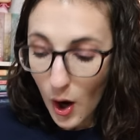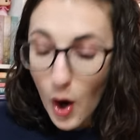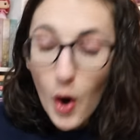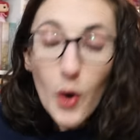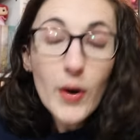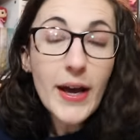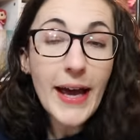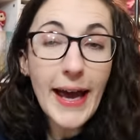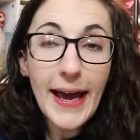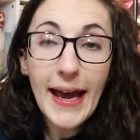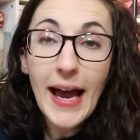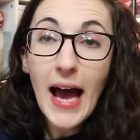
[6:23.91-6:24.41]

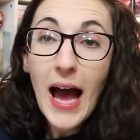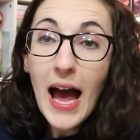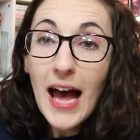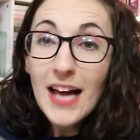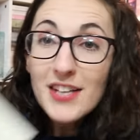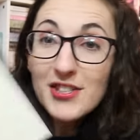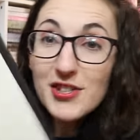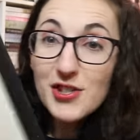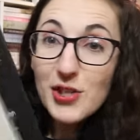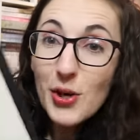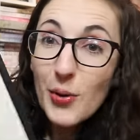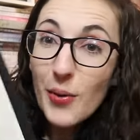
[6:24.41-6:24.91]
Okay,
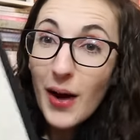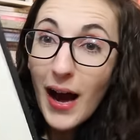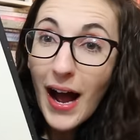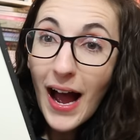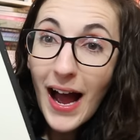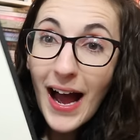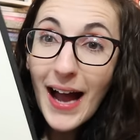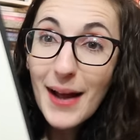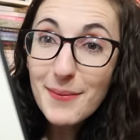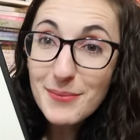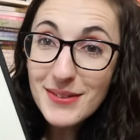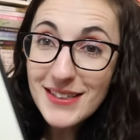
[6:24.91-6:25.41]
so
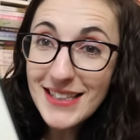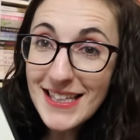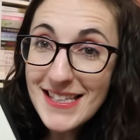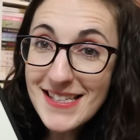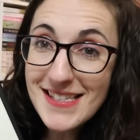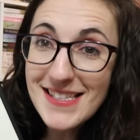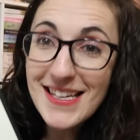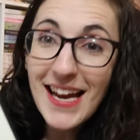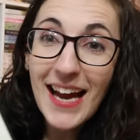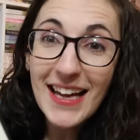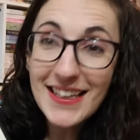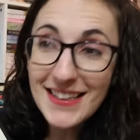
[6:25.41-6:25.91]
I
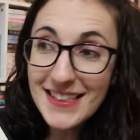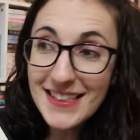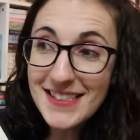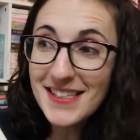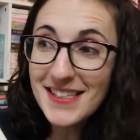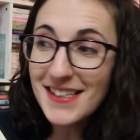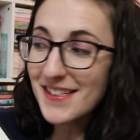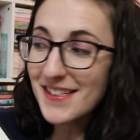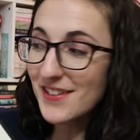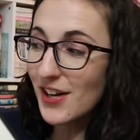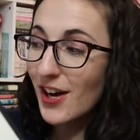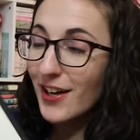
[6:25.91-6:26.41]
listened to
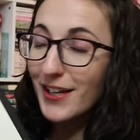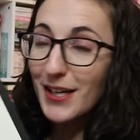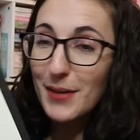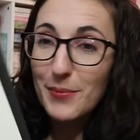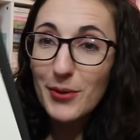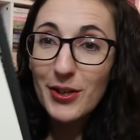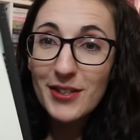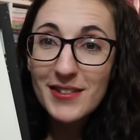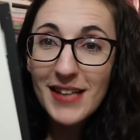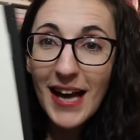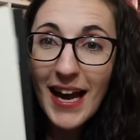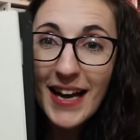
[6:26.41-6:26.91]
these
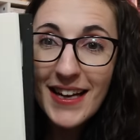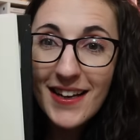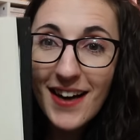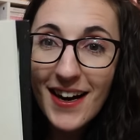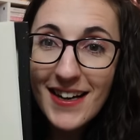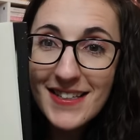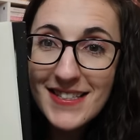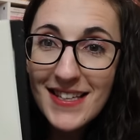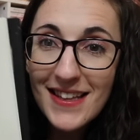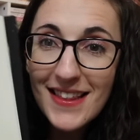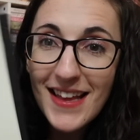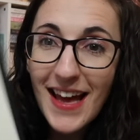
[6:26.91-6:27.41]
audiobooks. I
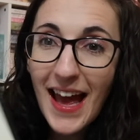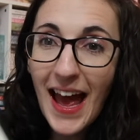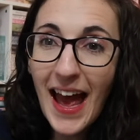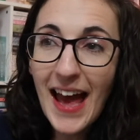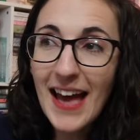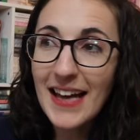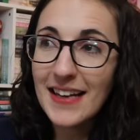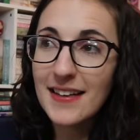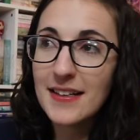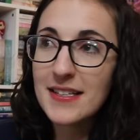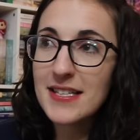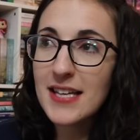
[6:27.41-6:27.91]
got to the
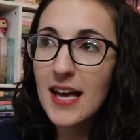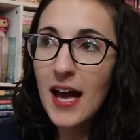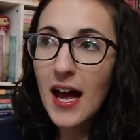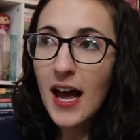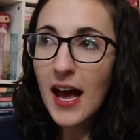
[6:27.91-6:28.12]
end.